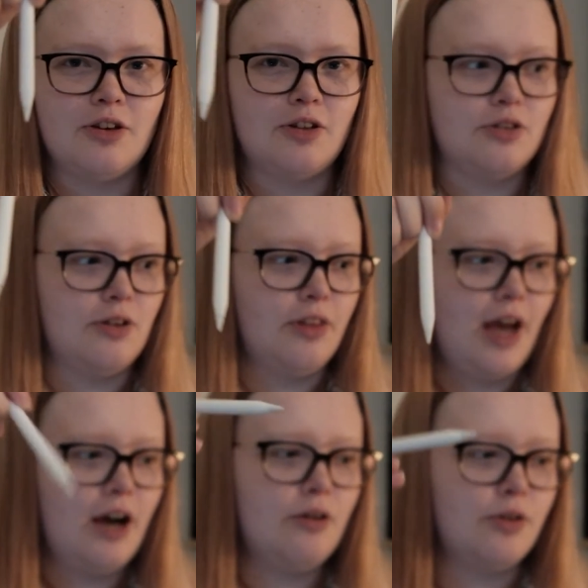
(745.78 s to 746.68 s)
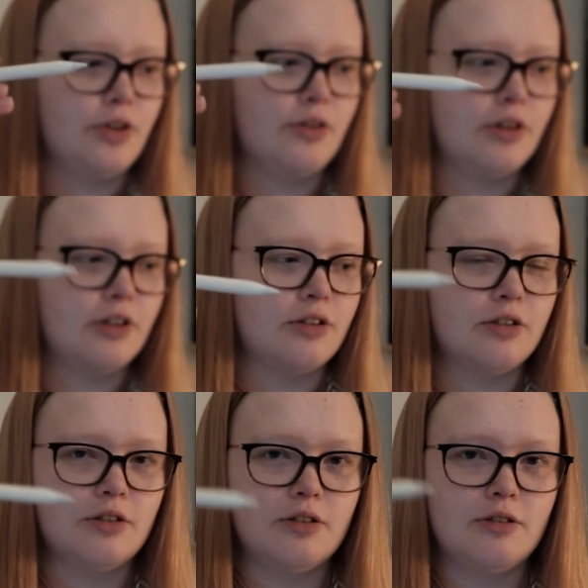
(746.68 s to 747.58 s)
do that, or you can,
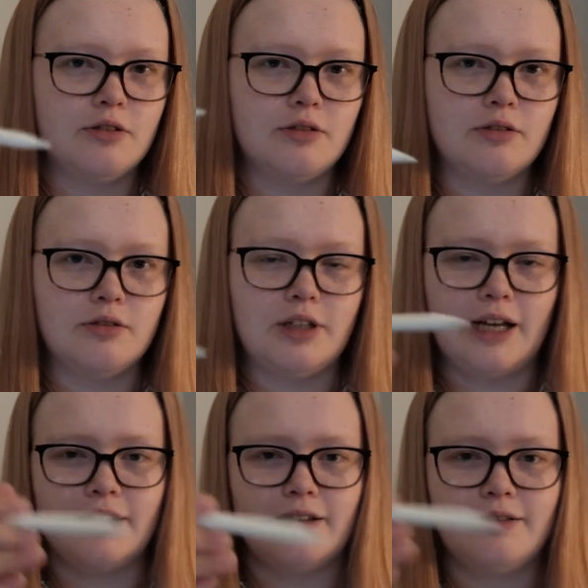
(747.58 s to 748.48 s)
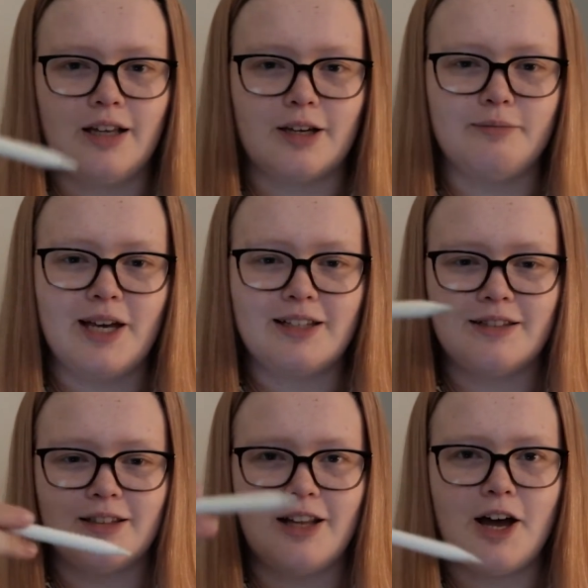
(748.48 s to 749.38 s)
and it like makes
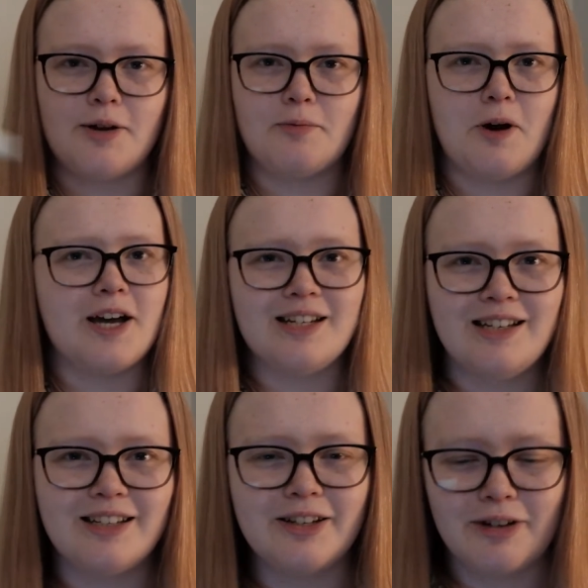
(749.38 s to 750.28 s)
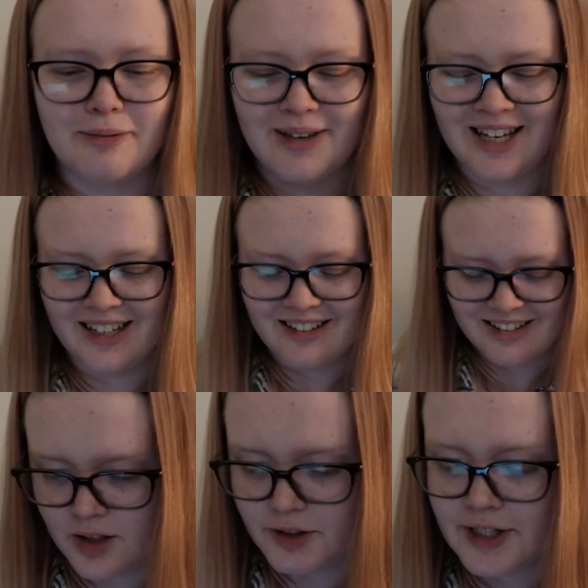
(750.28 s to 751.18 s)
the line wider, you know what I mean?
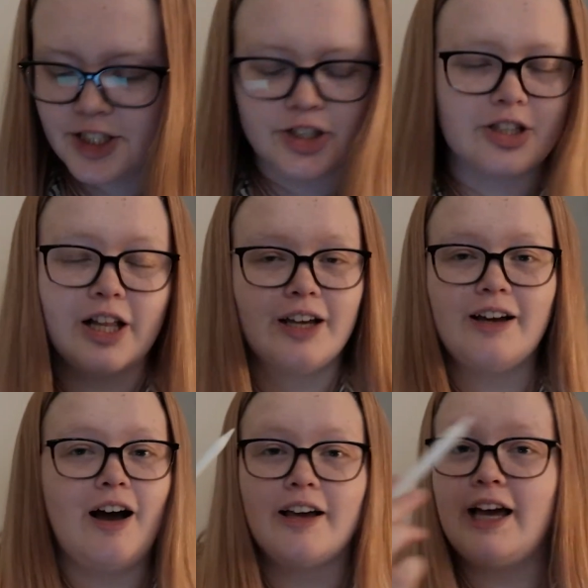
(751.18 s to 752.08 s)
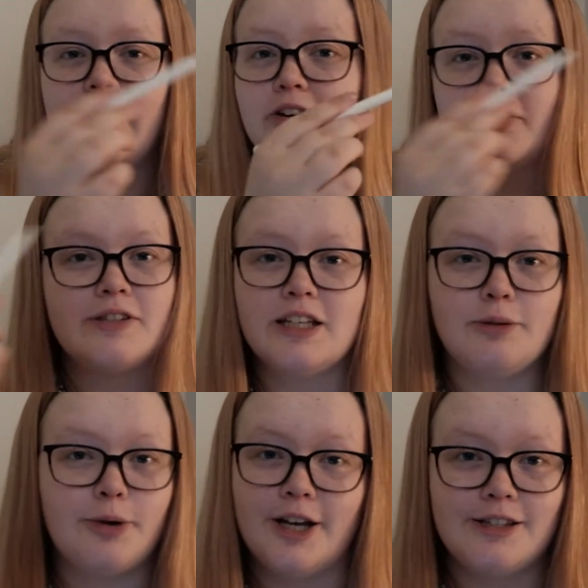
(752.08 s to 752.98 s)
So it just, like, I cannot sing the
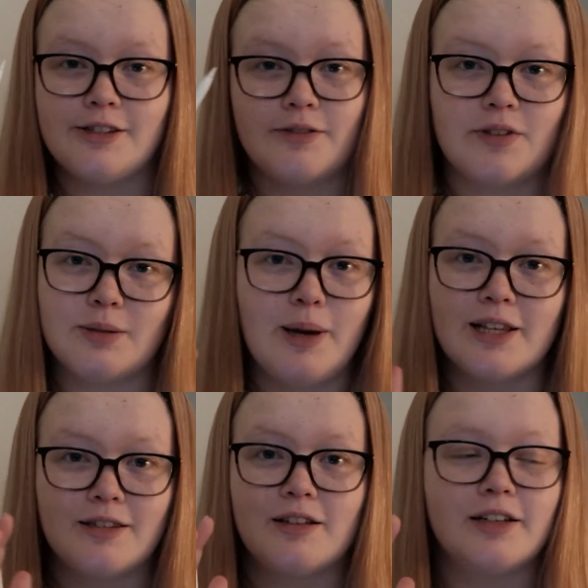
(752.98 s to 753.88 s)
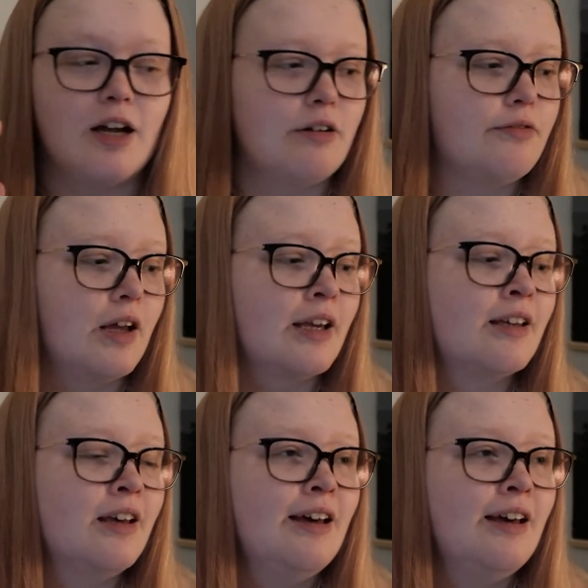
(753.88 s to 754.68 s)
praises of this pencil enough. Like,